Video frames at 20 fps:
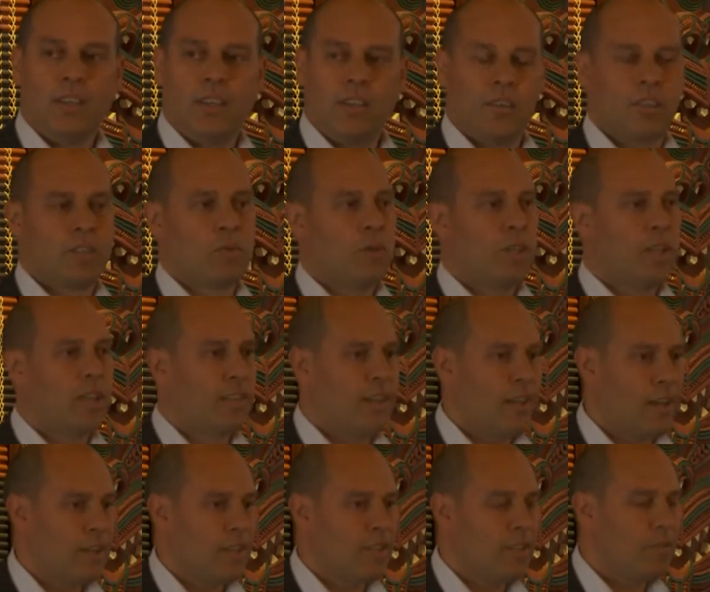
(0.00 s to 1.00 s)
There are
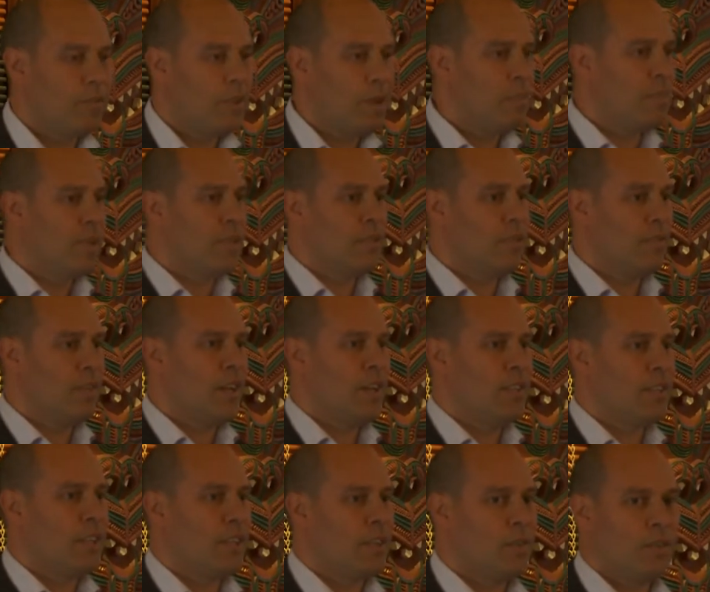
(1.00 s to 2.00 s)
20,000 members of
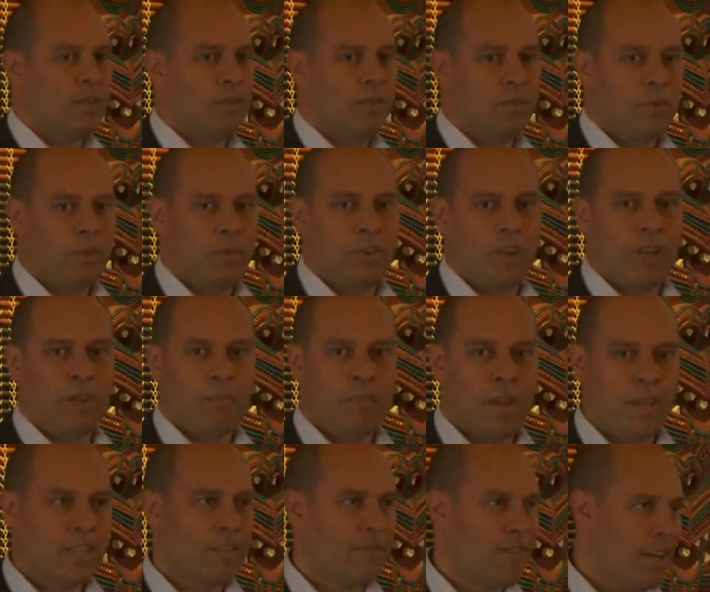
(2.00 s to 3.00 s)
Ngāti Awa. We've got a
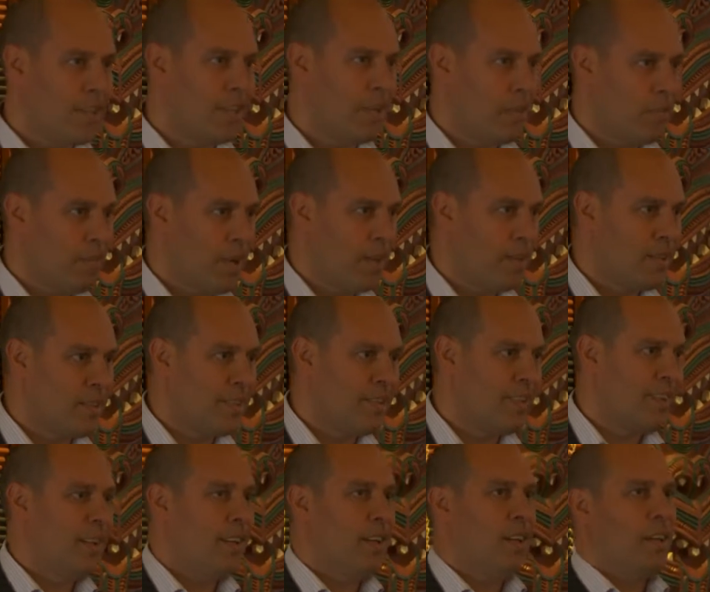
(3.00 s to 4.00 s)
massive asset
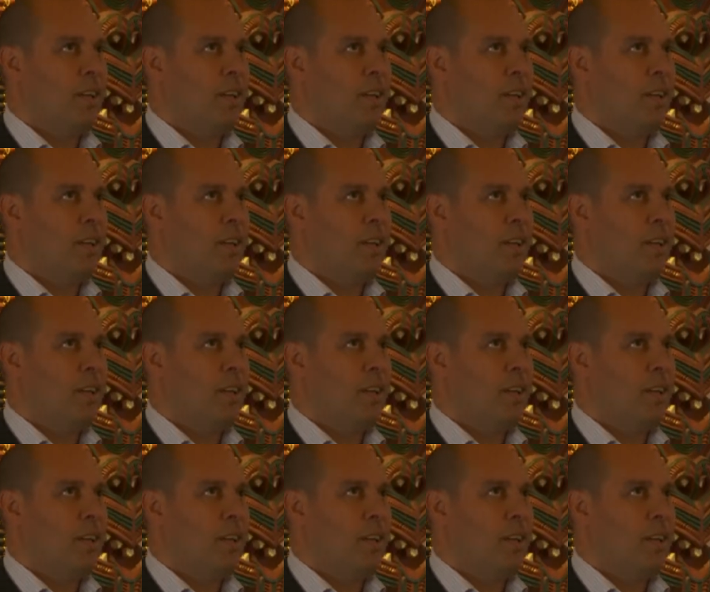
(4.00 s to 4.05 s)
base.